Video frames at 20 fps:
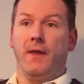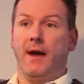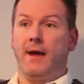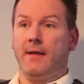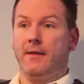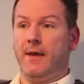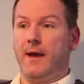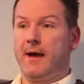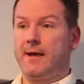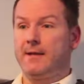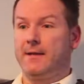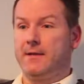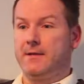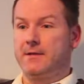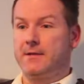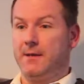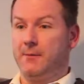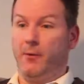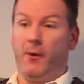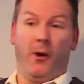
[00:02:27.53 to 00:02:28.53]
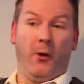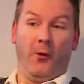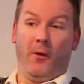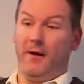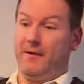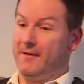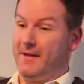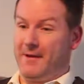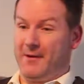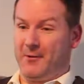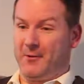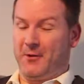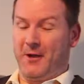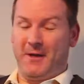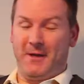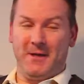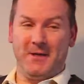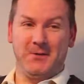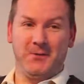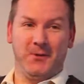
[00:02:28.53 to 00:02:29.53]
The acting side, well,
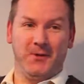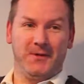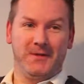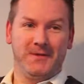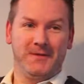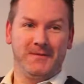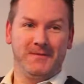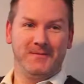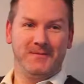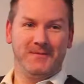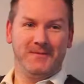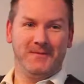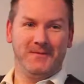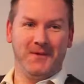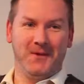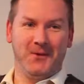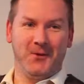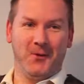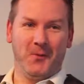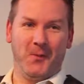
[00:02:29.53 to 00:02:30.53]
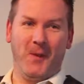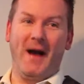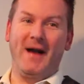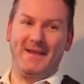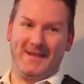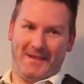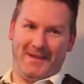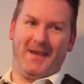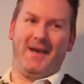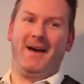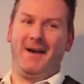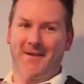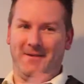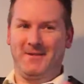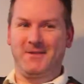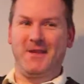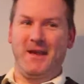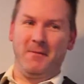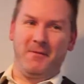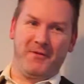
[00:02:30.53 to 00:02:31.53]
Clint Eastwood. Going back to
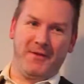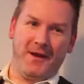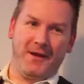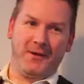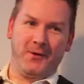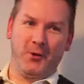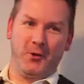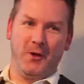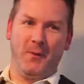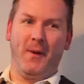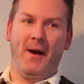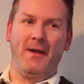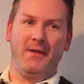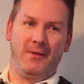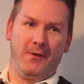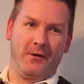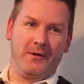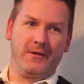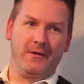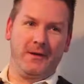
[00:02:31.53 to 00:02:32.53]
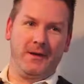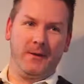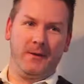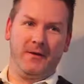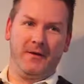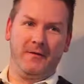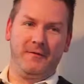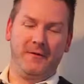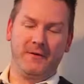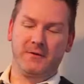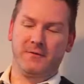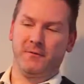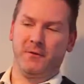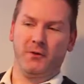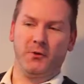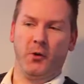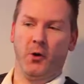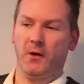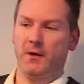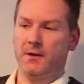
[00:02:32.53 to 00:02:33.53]
that same thing, Good, the Bad and Ugly, with Fistful
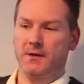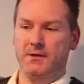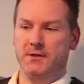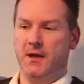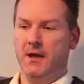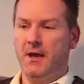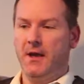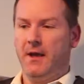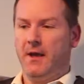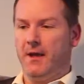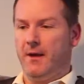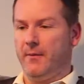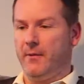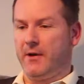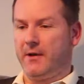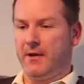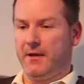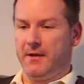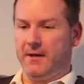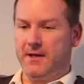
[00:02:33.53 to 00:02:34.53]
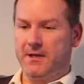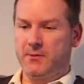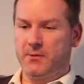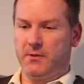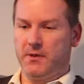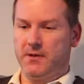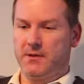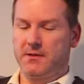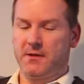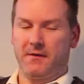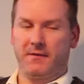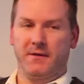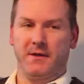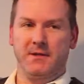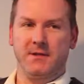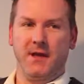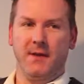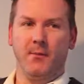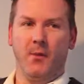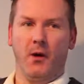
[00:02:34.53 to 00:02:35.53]
of Dollars. I mean, Clint Eastwood, he doesn't have to
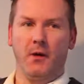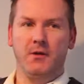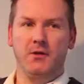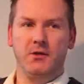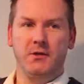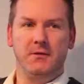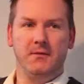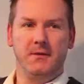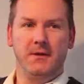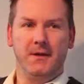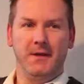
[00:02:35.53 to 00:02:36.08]
say much.